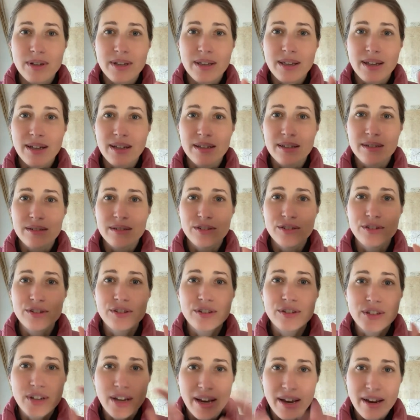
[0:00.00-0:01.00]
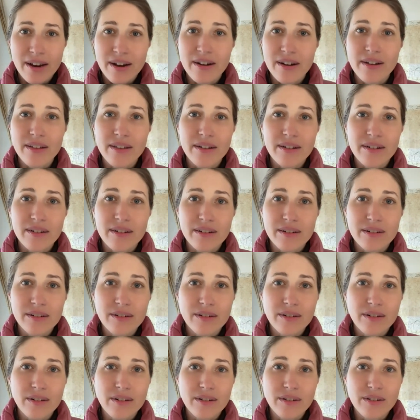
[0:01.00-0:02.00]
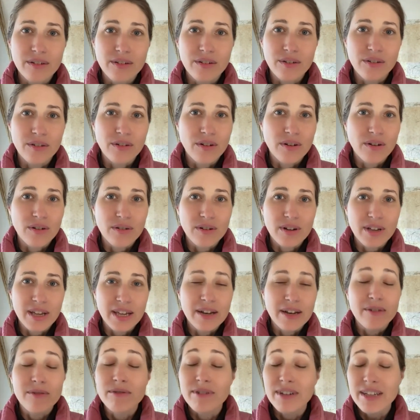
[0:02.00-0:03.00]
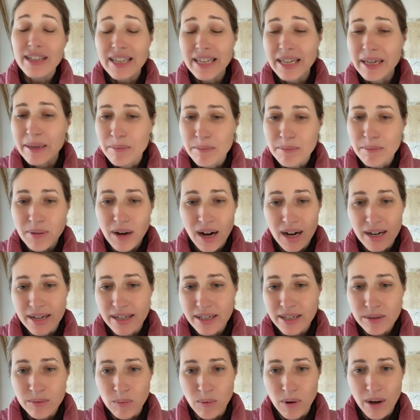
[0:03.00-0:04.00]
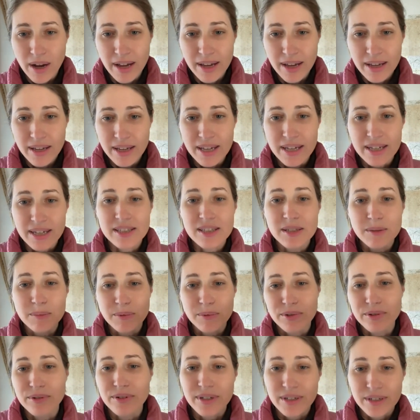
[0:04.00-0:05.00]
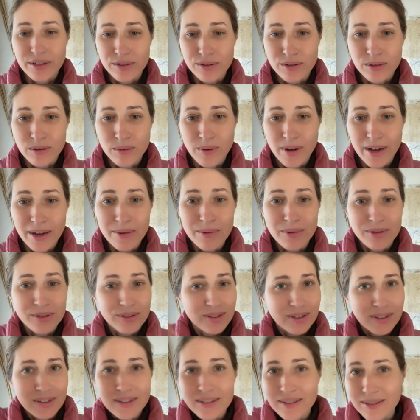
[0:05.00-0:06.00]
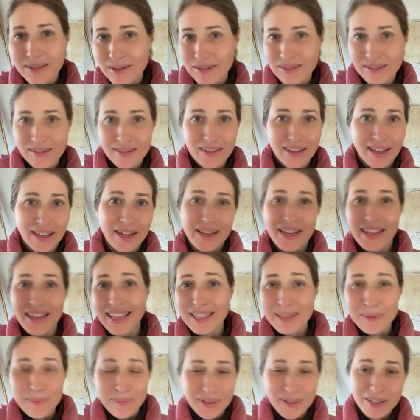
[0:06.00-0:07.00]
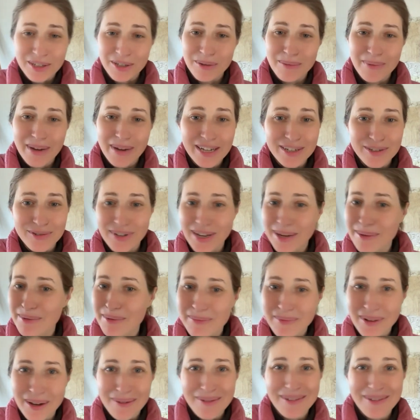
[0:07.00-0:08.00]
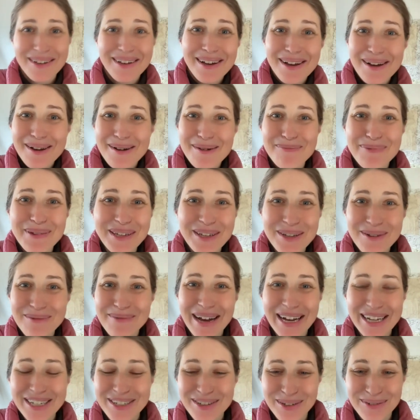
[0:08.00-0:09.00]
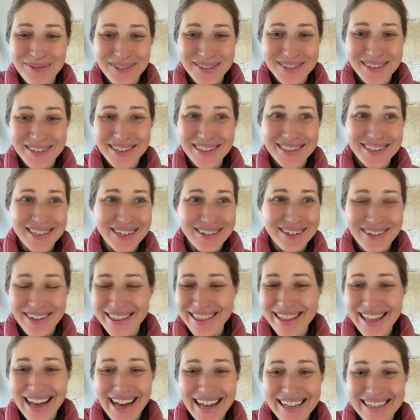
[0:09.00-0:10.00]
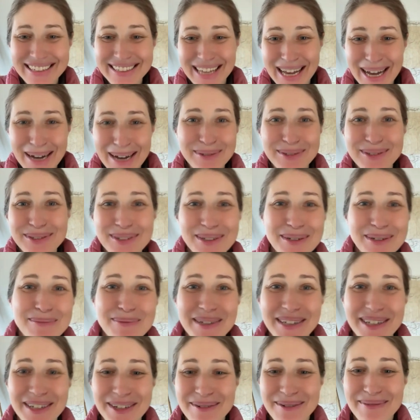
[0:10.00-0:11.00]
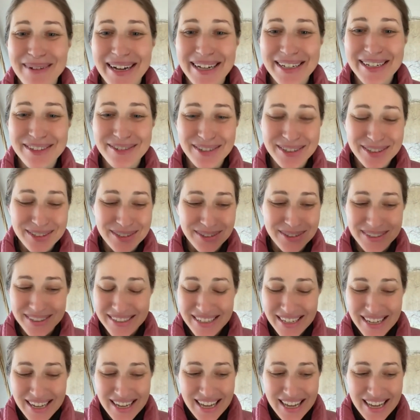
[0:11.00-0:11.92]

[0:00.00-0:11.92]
can share, you know, in a really embodied way, experiential way, which is like, that's PQ mastery. I'm a PQ mastery facilitator, and that is absolutely PQ mastery. So